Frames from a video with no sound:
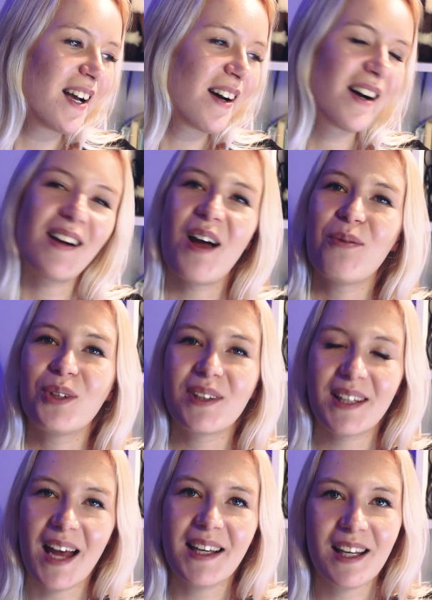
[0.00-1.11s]

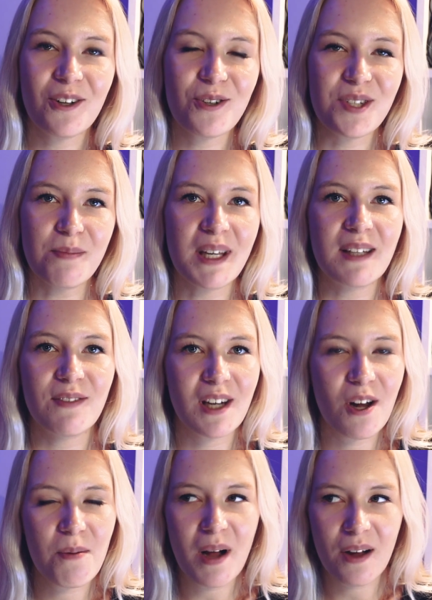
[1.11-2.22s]
I can also make
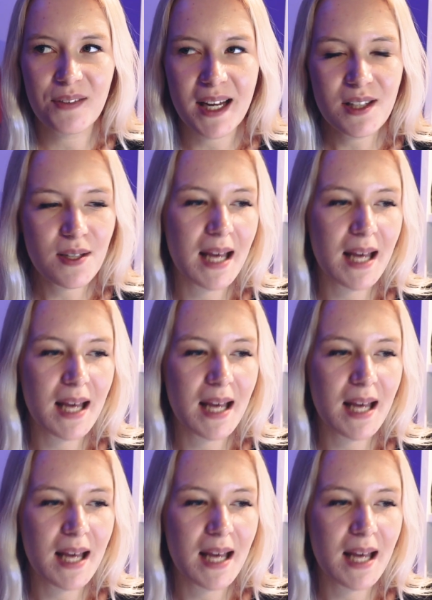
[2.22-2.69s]
video about that,